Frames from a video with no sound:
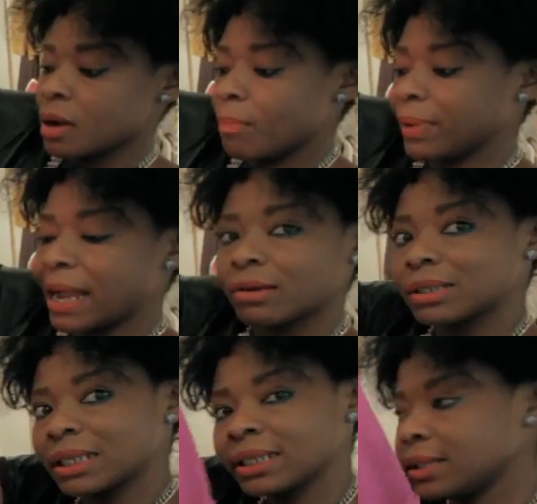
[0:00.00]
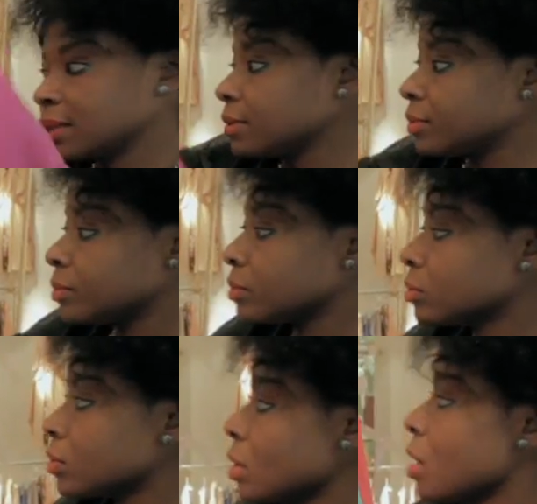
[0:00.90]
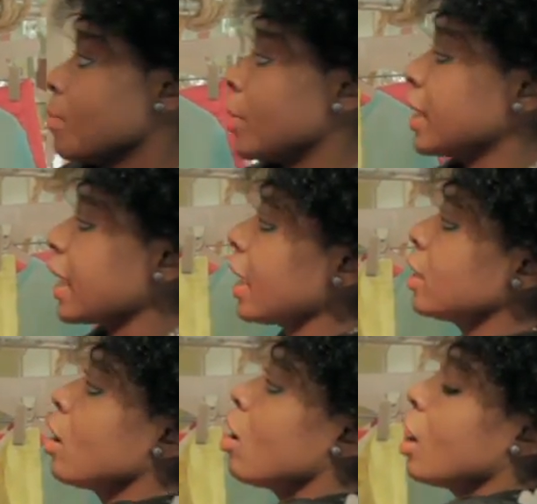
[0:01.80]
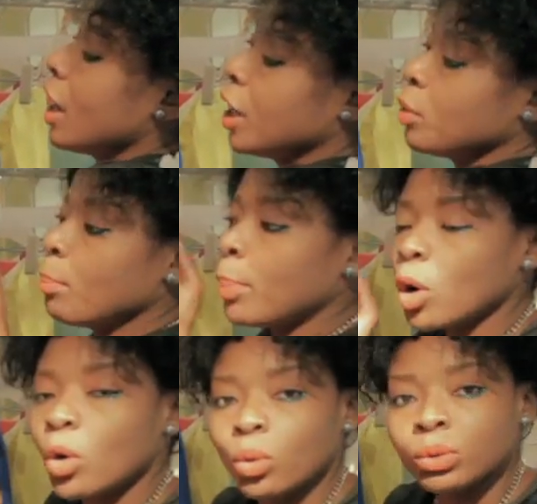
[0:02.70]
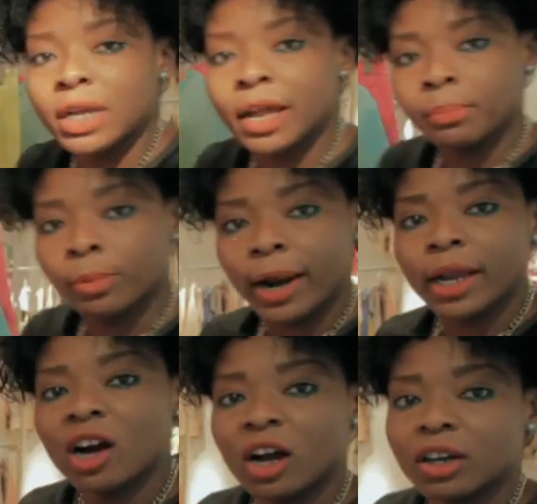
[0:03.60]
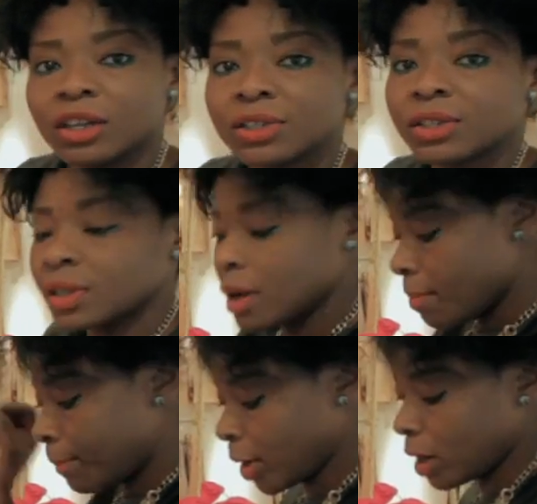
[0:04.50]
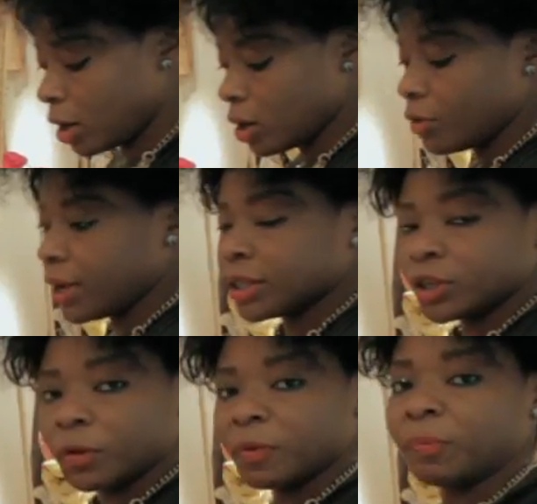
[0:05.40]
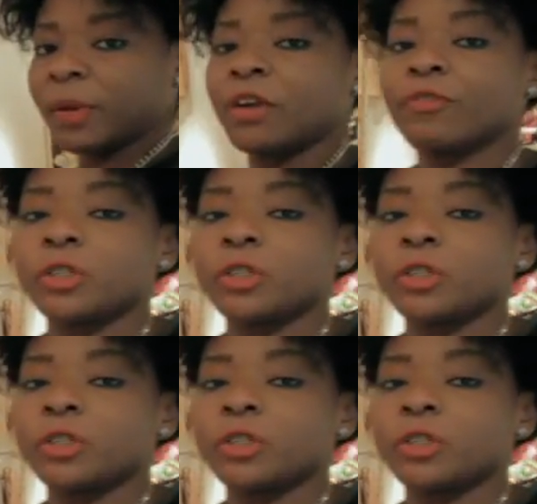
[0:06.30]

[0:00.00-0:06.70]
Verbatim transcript: blouses, but again, in bold and bright colors. Block coloring is going to be big for